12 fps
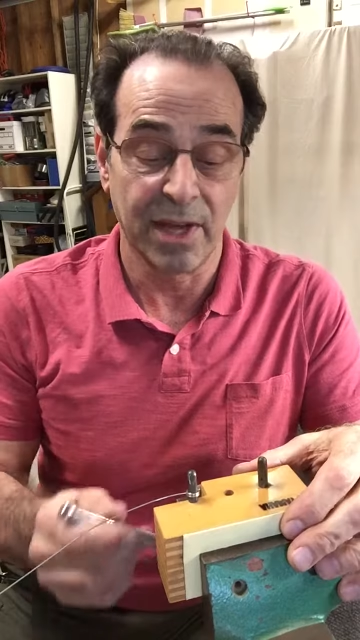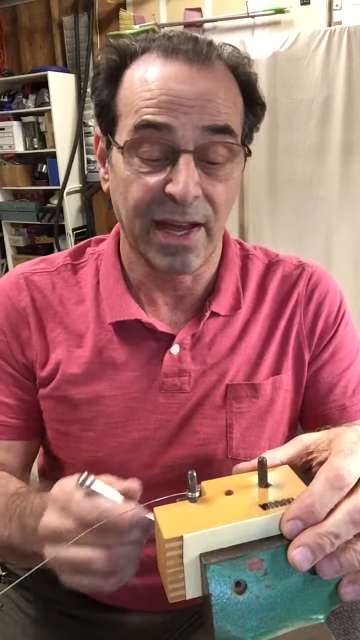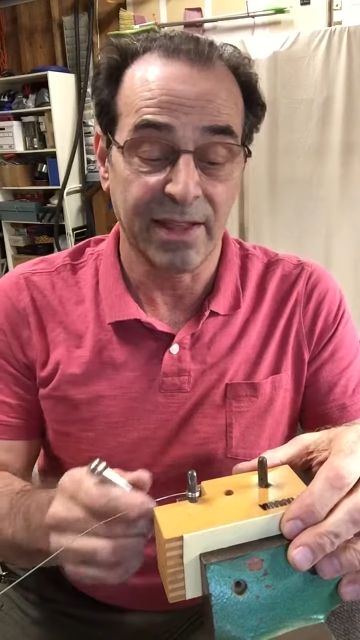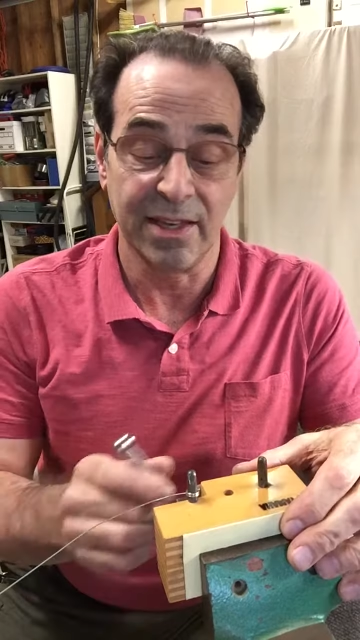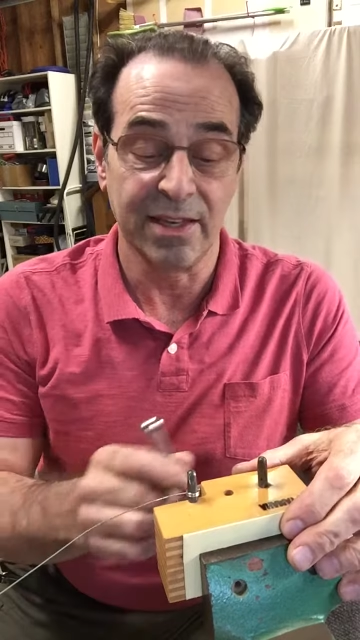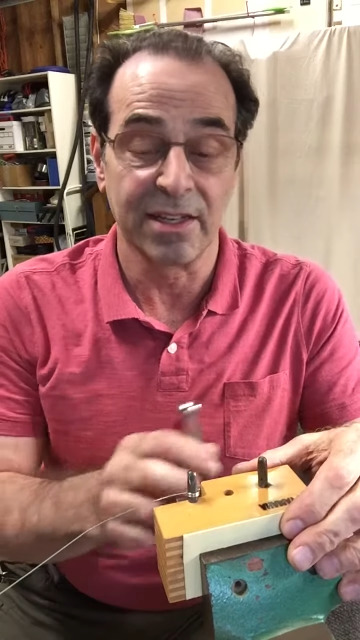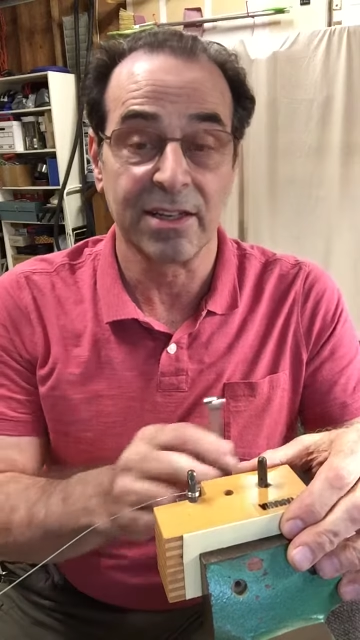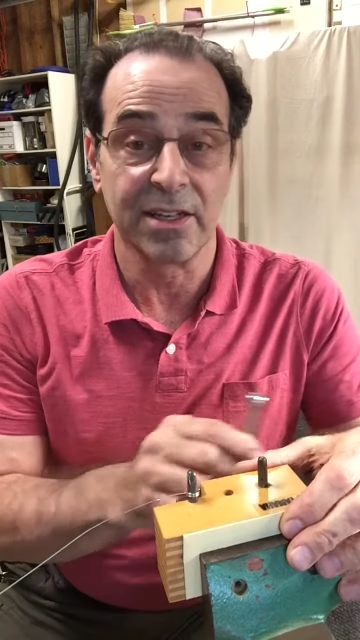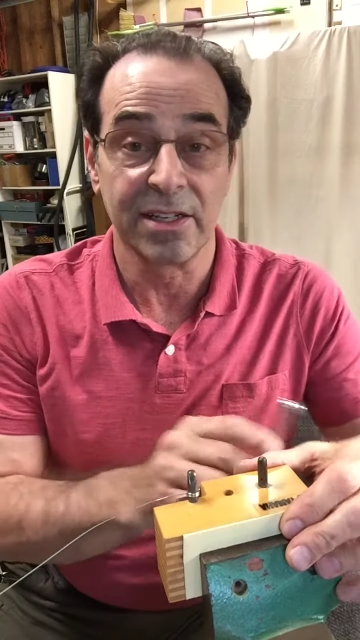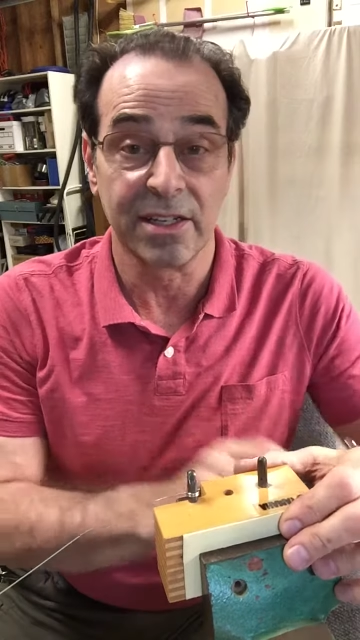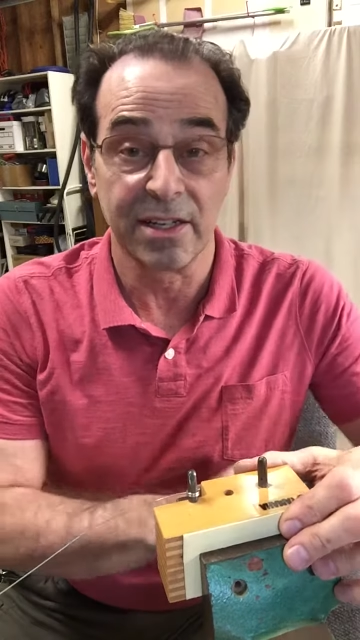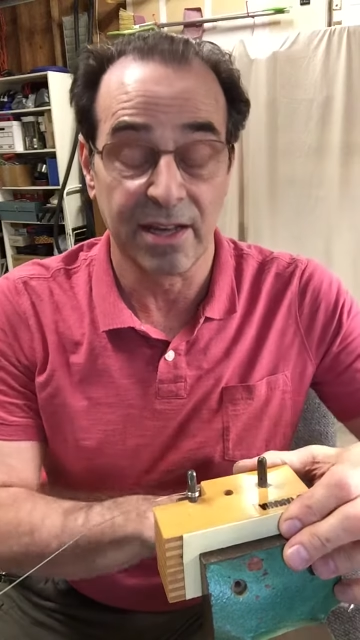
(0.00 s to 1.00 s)
I think it
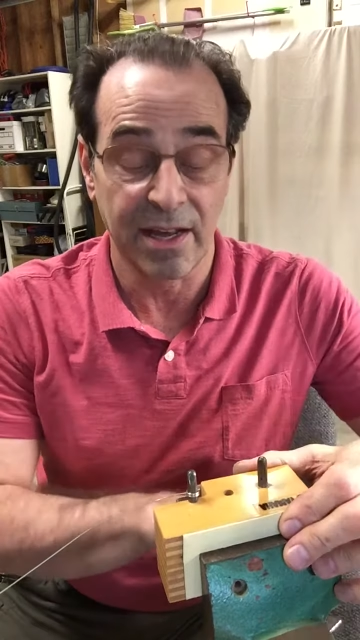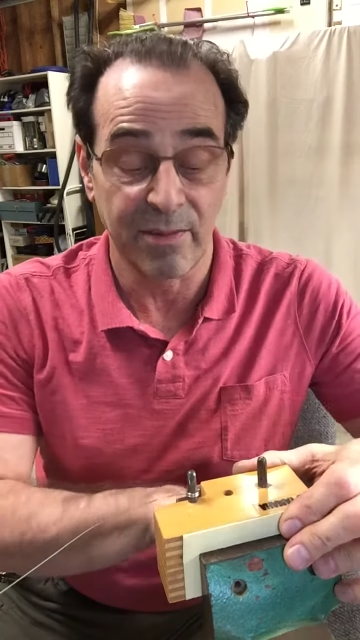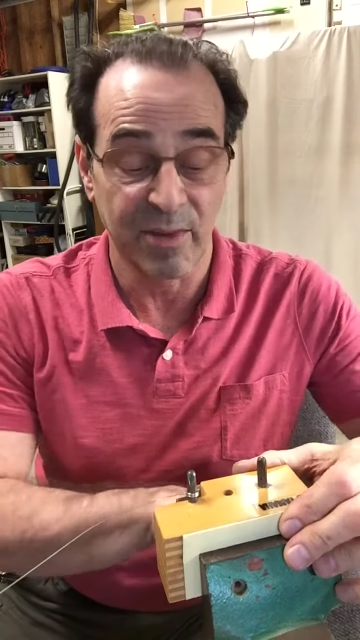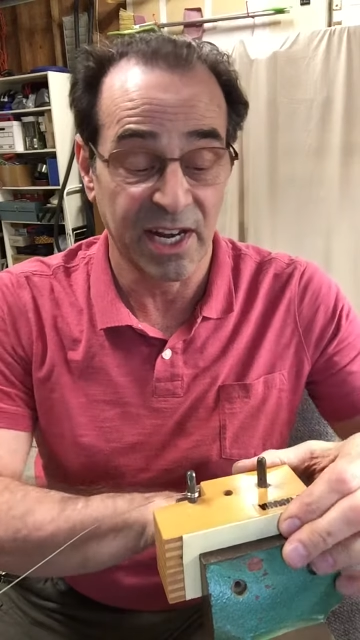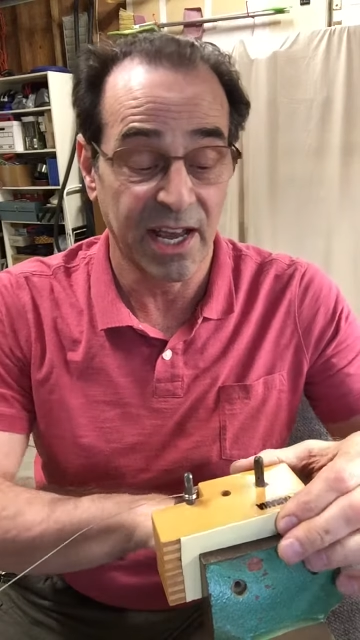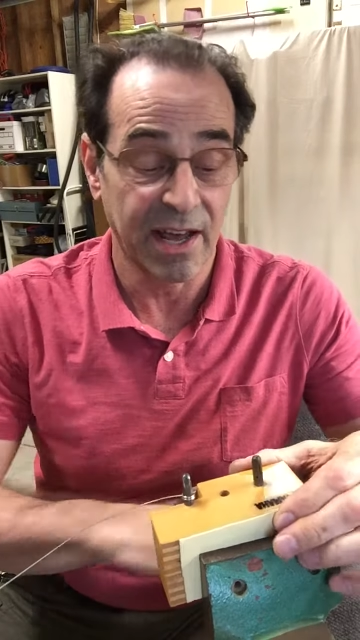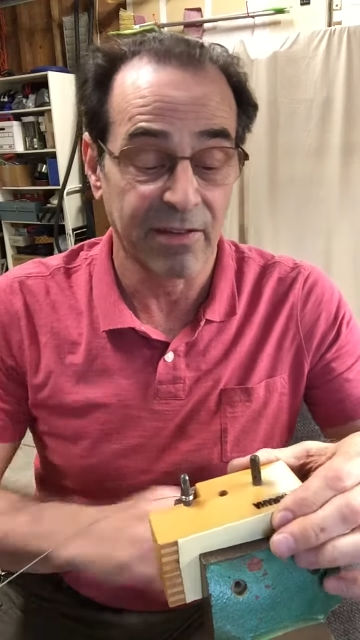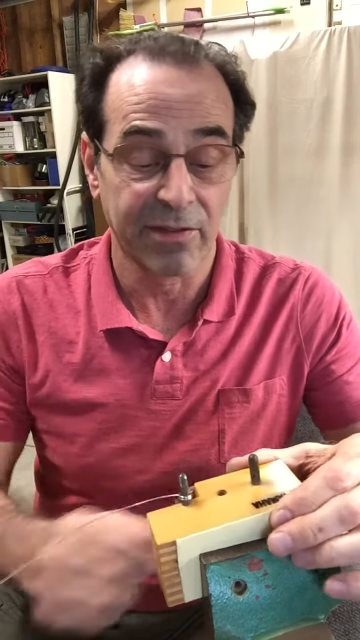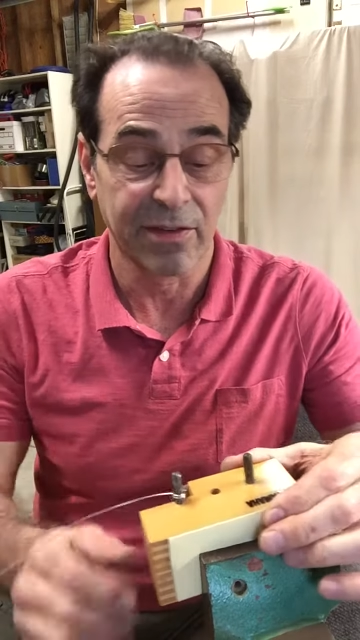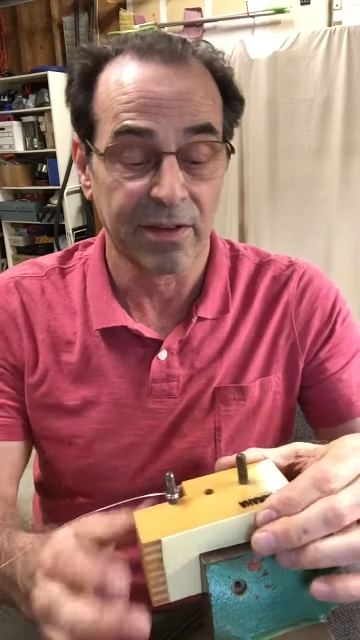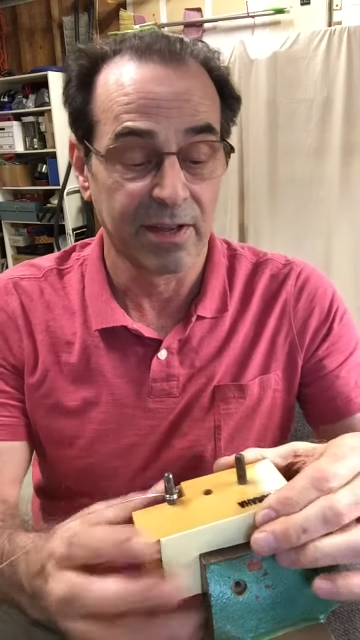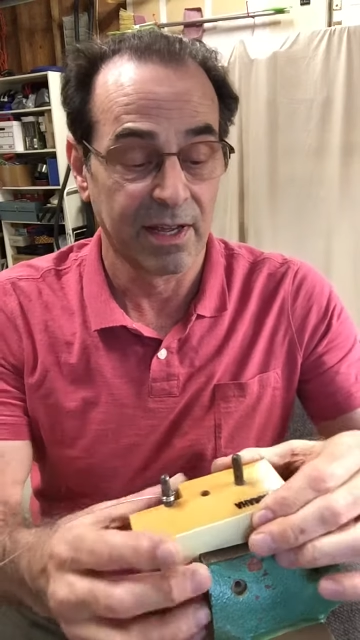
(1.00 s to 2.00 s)
cuts the time in half.